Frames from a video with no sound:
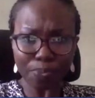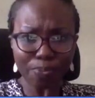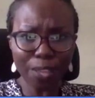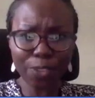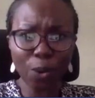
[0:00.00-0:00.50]

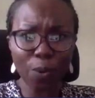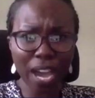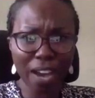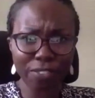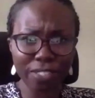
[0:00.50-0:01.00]
So we
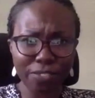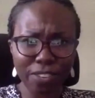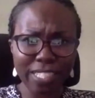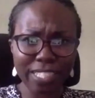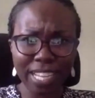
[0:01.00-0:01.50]
have
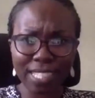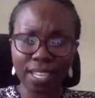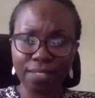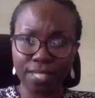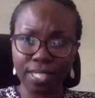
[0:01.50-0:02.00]
different land
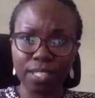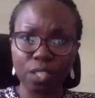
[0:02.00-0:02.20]
services